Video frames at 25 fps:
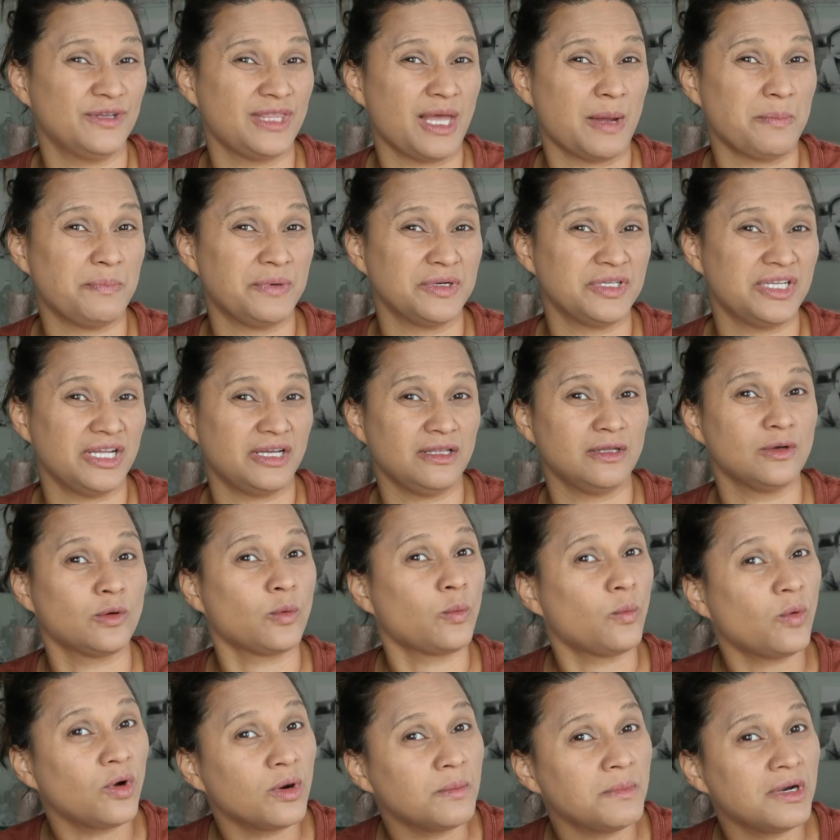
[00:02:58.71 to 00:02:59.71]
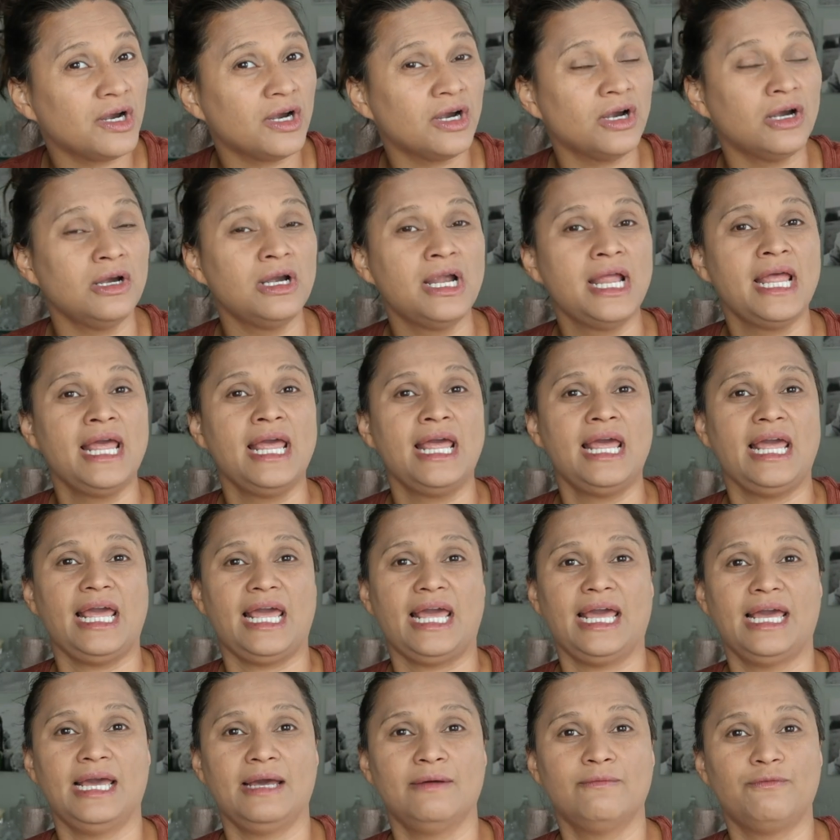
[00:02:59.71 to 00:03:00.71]
that particular warmer
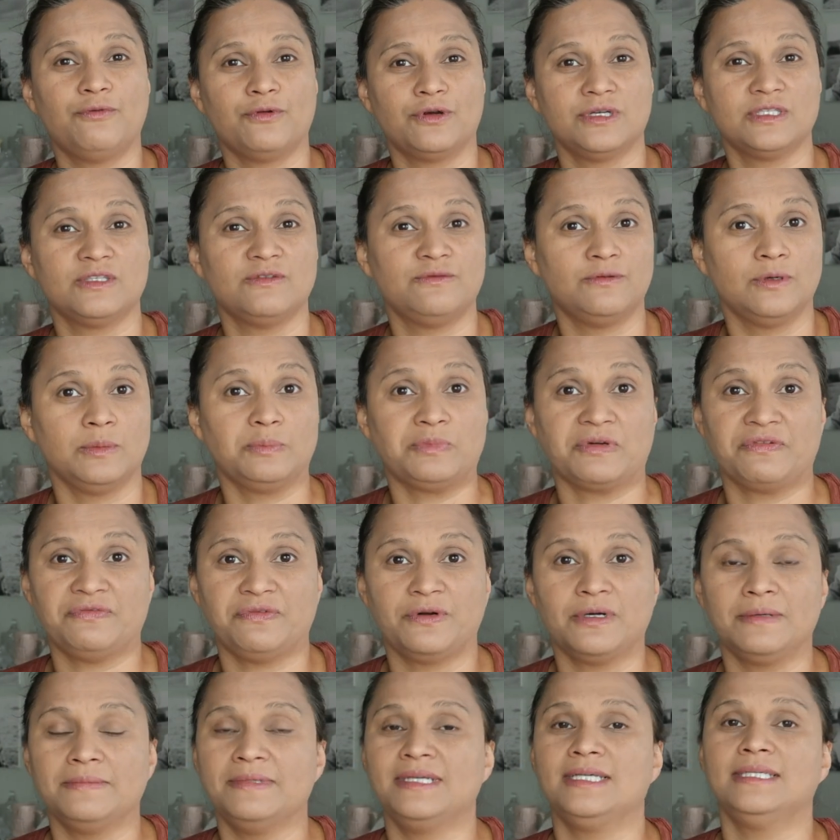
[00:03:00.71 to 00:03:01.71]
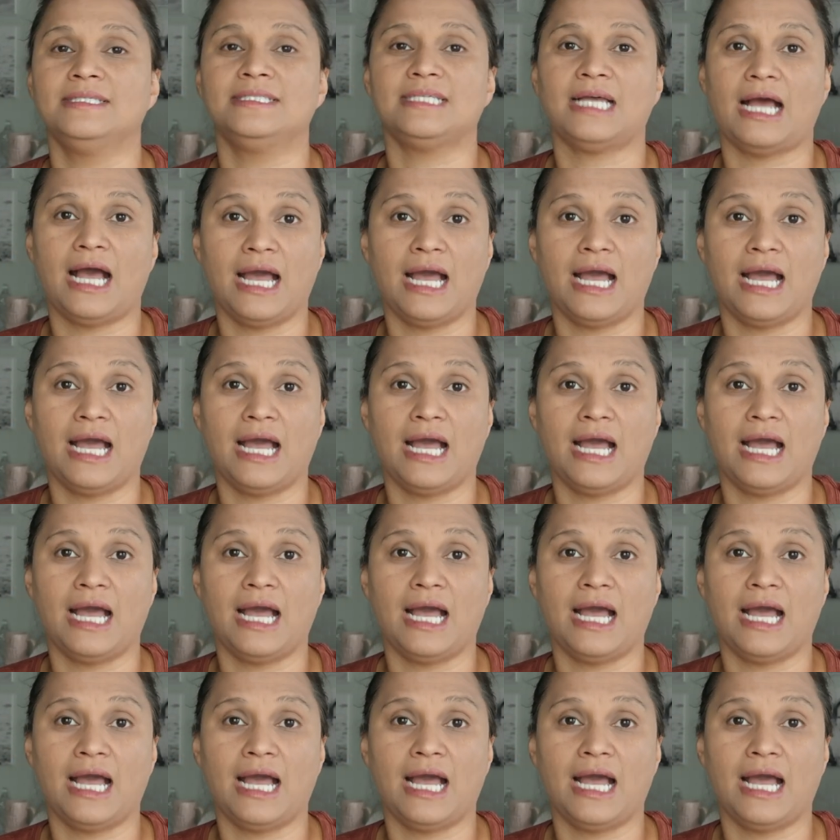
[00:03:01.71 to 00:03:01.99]
and for its full performance.